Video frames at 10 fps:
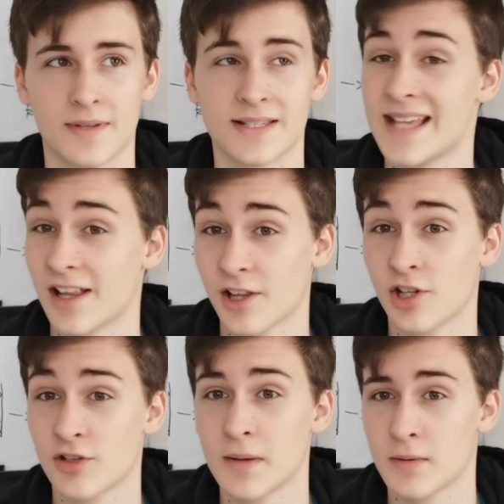
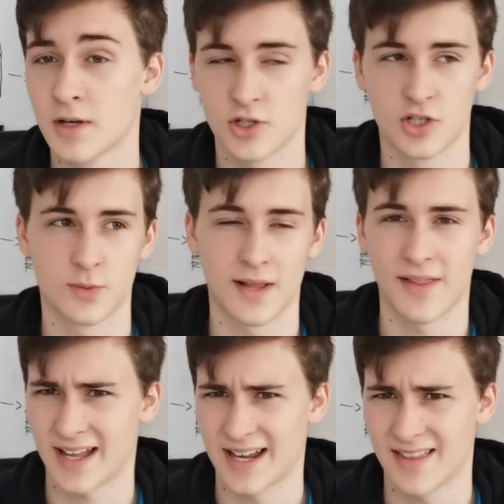Cellular reproduction as well,
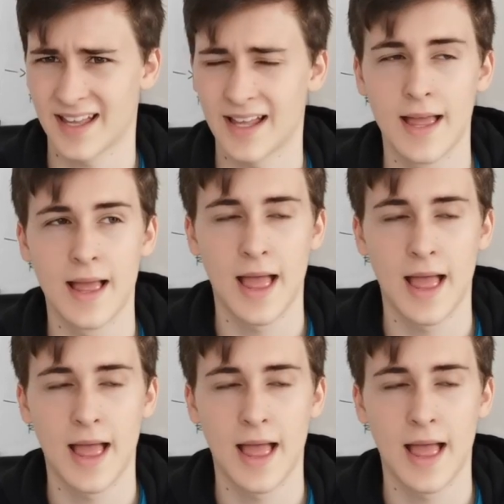that kind of thing.